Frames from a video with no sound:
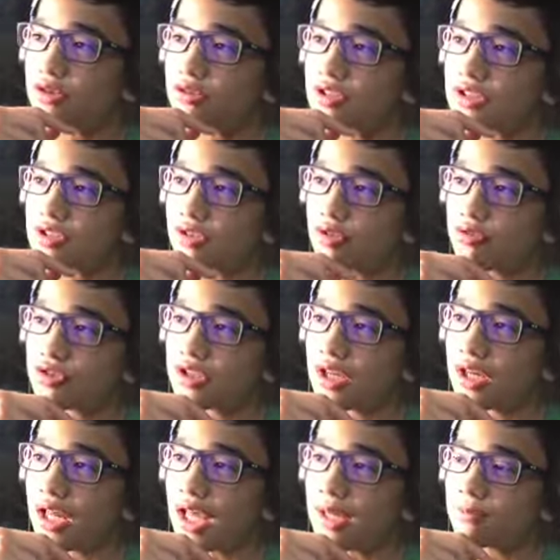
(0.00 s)
to disclose the
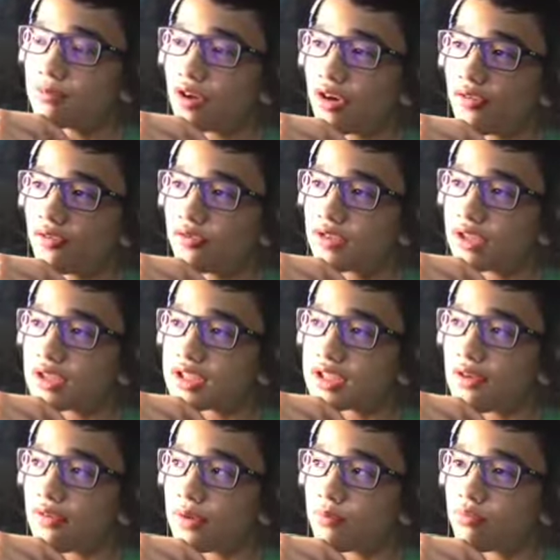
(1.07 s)
name of the
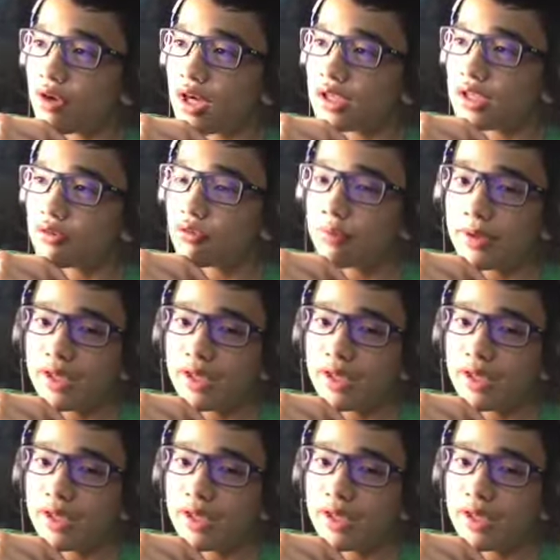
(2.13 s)
7th bride, it would be